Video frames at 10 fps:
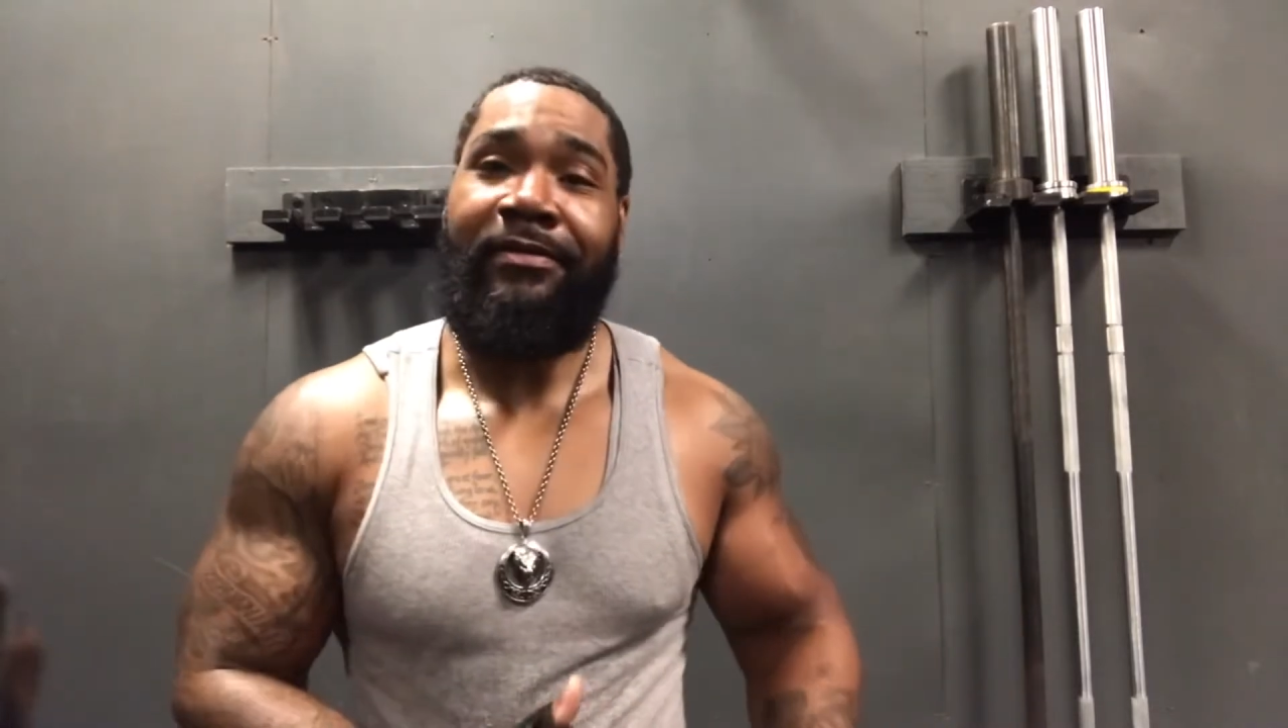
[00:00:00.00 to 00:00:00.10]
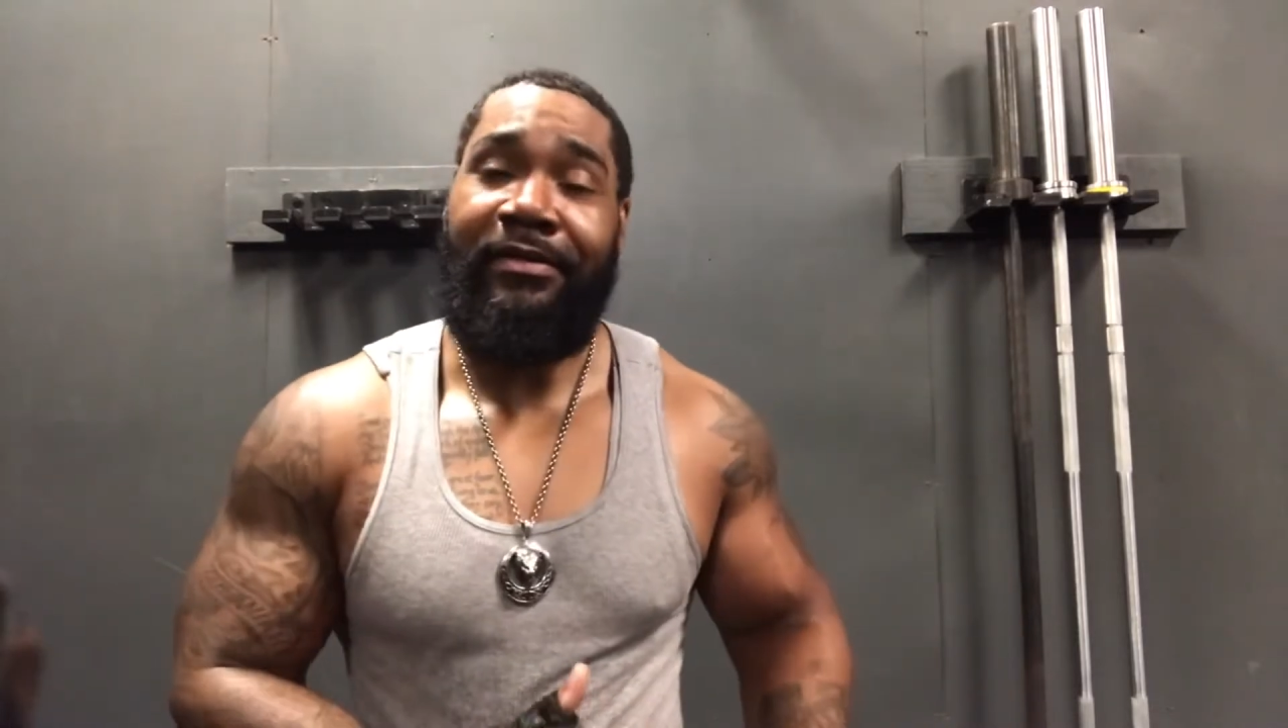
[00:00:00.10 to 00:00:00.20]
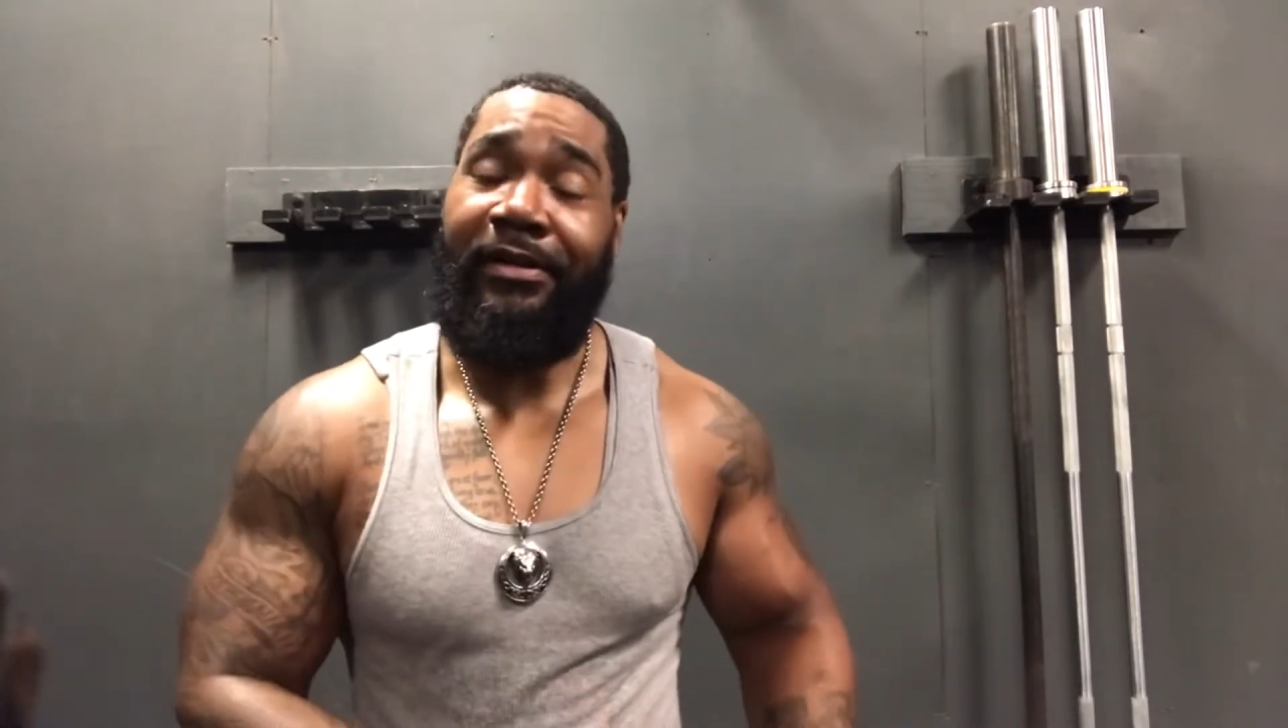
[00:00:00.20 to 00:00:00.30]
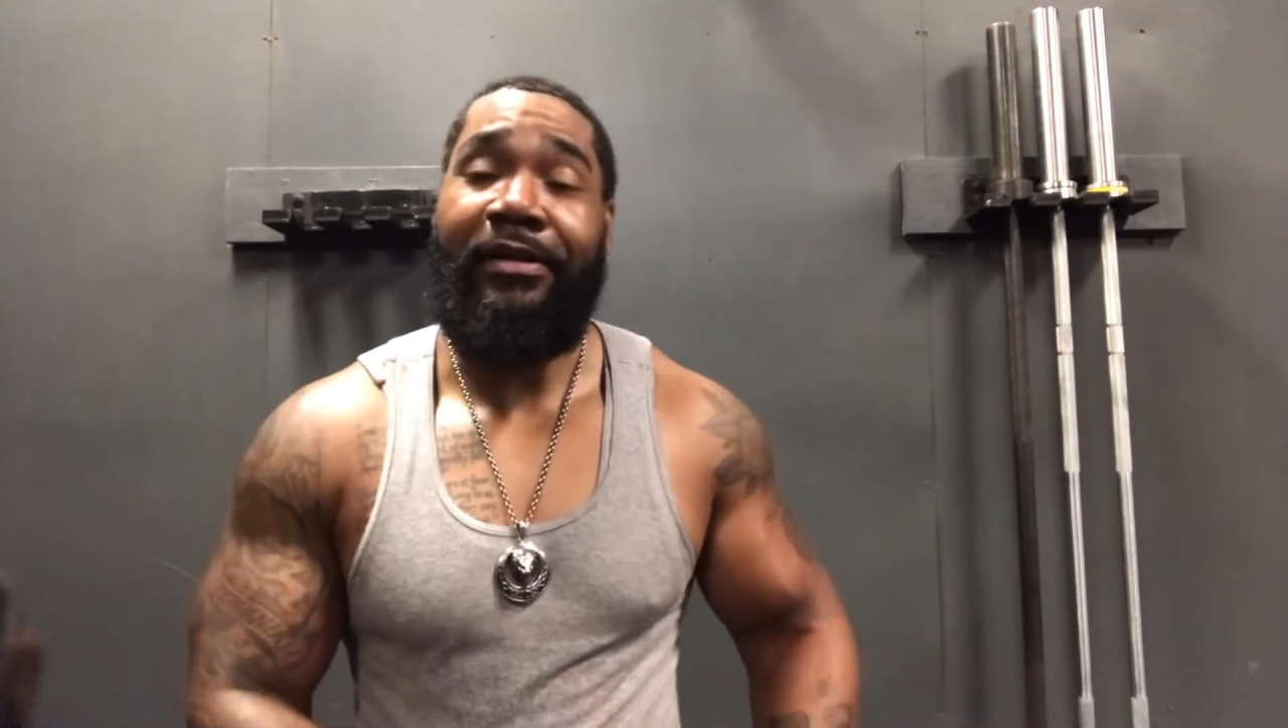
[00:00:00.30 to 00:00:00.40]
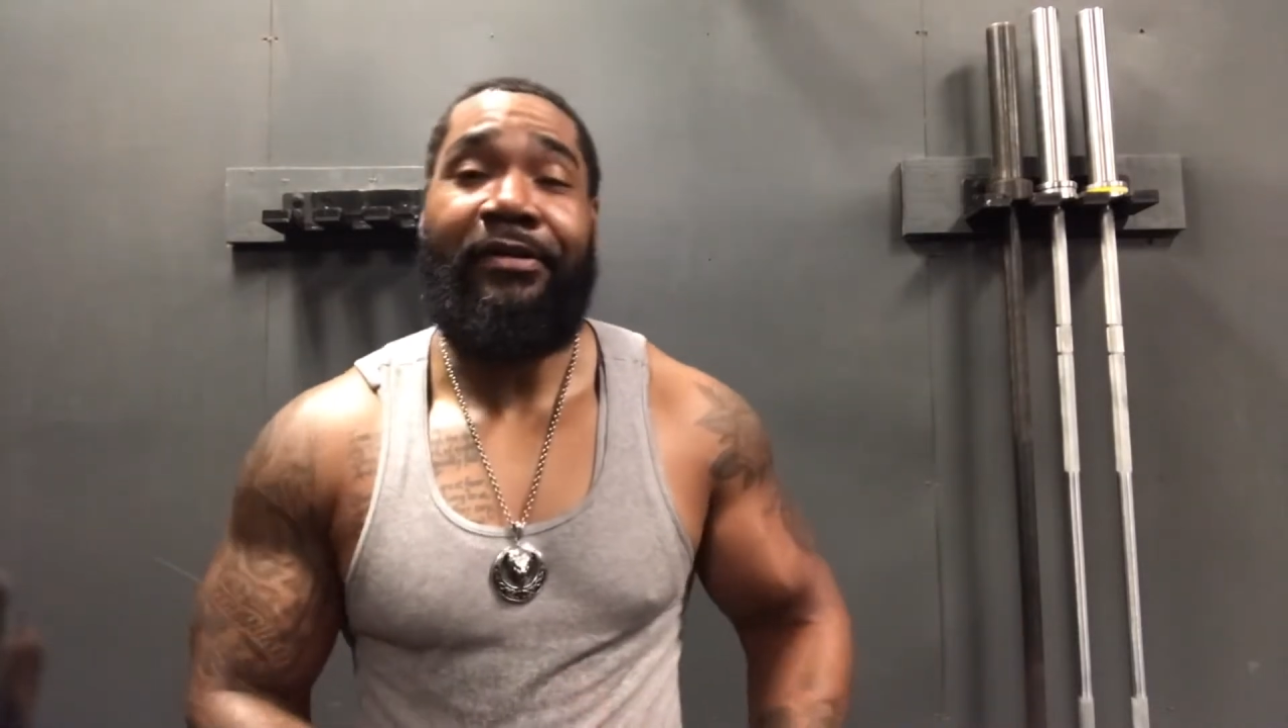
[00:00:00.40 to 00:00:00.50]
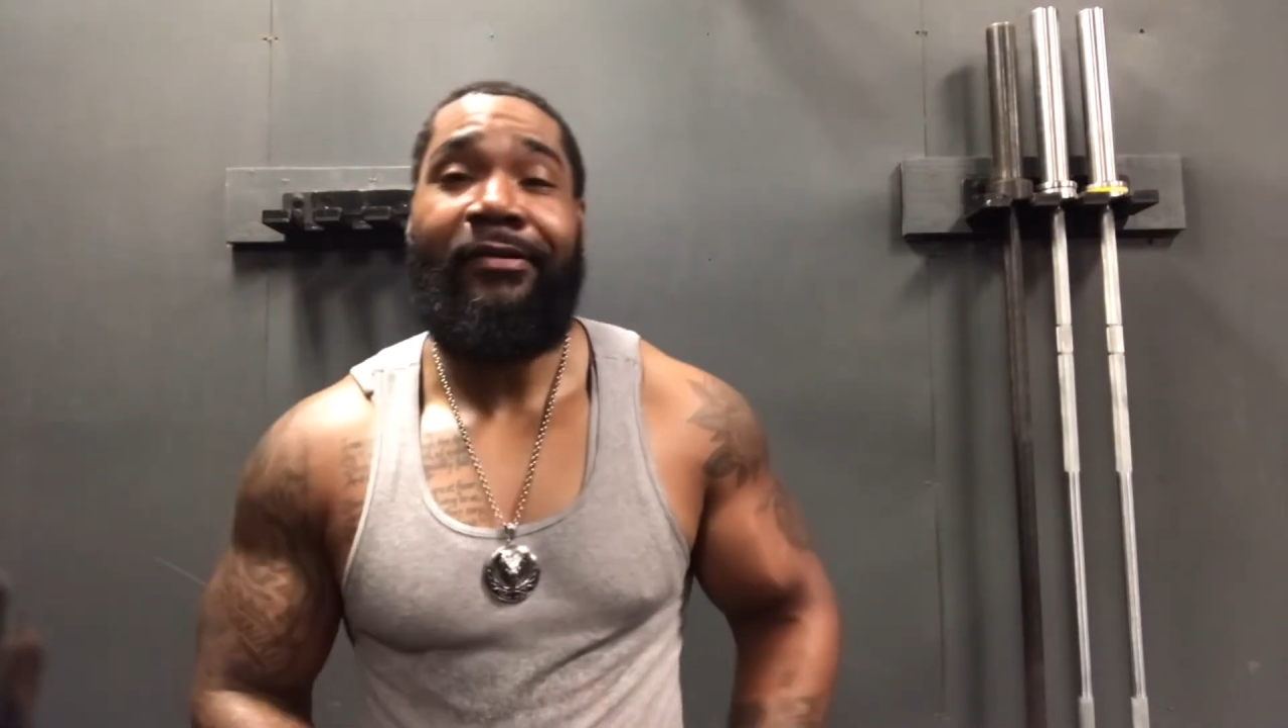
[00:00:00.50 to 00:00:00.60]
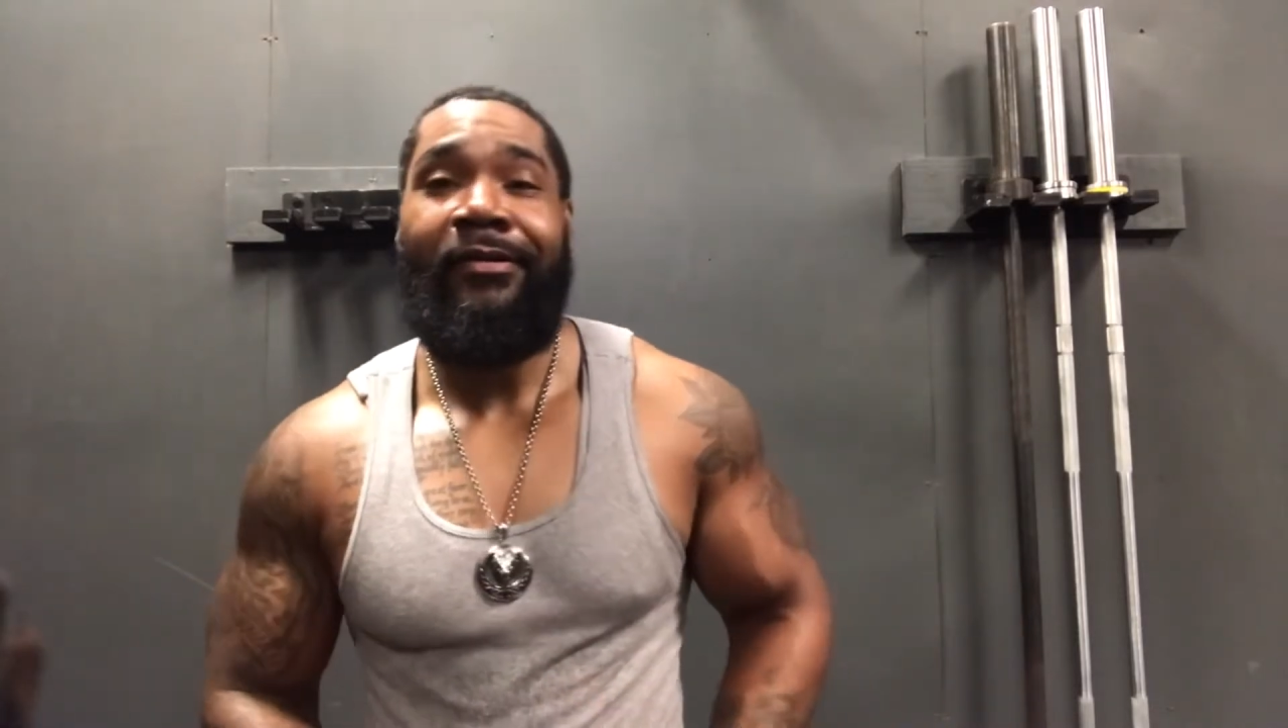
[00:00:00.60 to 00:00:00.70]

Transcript: year.